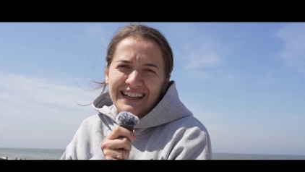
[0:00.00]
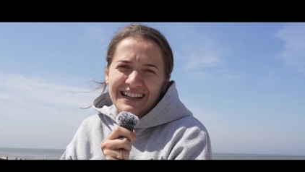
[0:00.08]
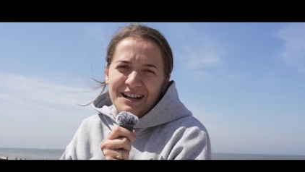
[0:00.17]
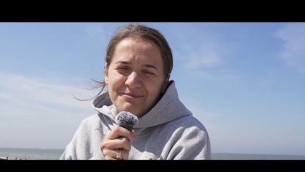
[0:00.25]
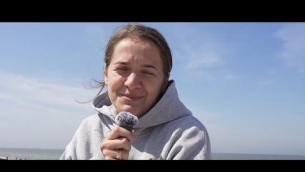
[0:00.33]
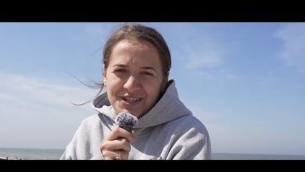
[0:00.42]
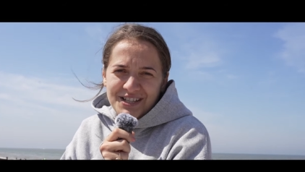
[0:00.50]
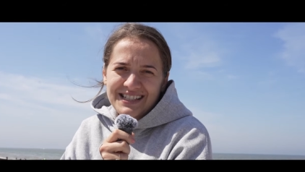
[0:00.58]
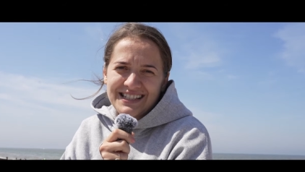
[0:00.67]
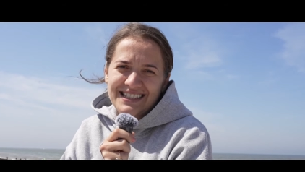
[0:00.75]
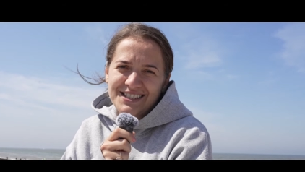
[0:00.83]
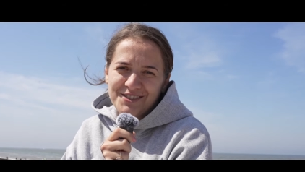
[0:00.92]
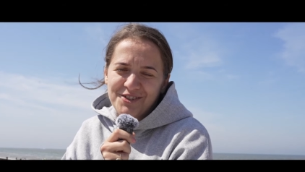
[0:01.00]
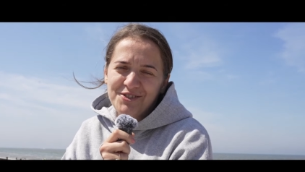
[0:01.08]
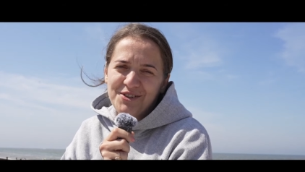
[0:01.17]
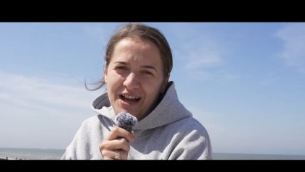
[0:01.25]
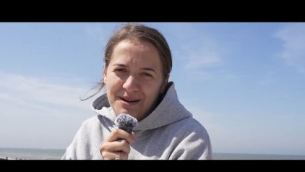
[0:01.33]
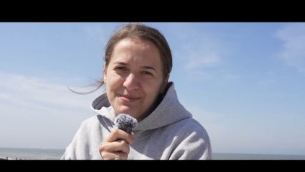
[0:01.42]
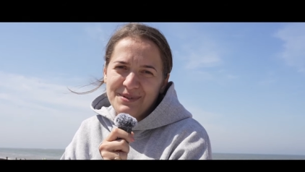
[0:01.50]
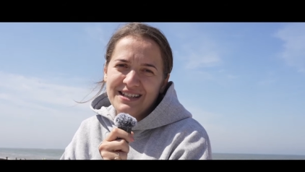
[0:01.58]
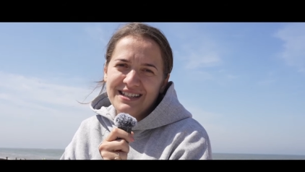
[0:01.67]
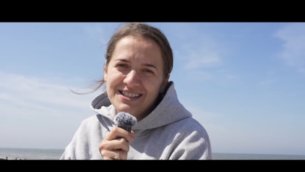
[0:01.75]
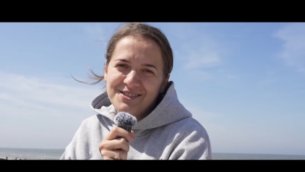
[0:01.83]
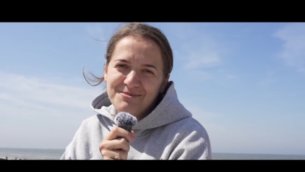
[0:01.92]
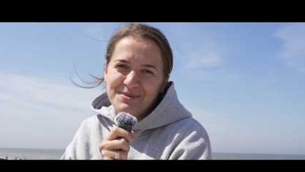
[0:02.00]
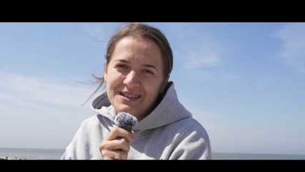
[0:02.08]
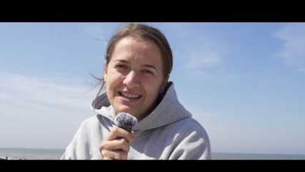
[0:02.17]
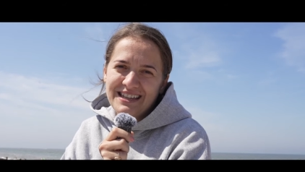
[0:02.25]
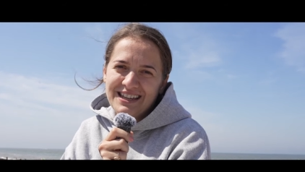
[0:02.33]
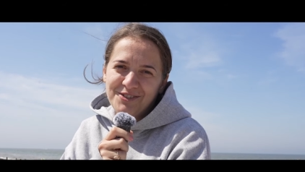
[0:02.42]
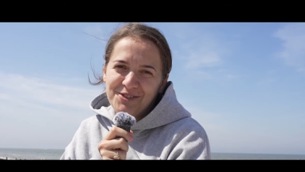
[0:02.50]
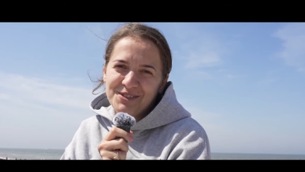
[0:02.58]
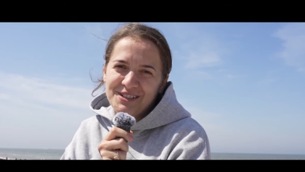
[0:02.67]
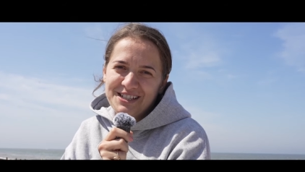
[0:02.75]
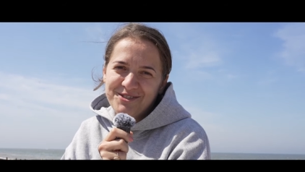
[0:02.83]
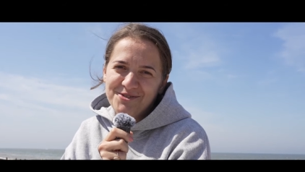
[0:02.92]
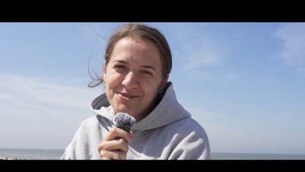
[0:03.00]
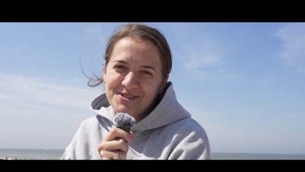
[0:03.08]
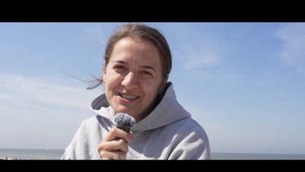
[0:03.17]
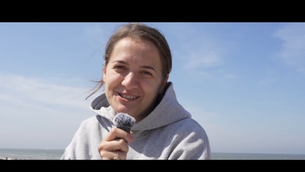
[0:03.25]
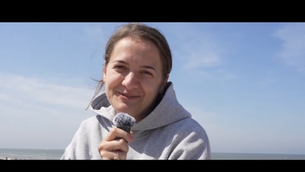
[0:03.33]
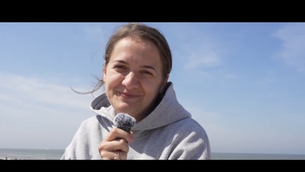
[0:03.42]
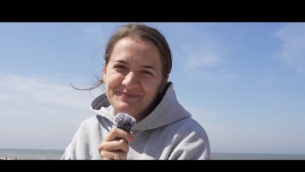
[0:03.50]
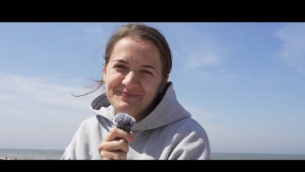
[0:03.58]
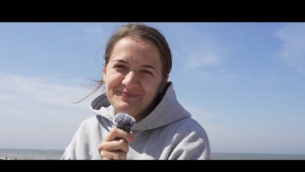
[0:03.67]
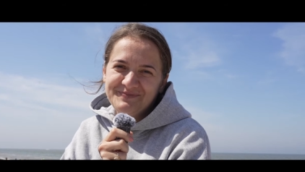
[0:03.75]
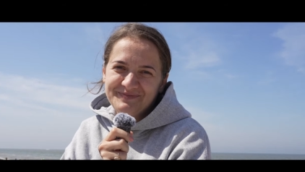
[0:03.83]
I'm just so happy to be called His daughter.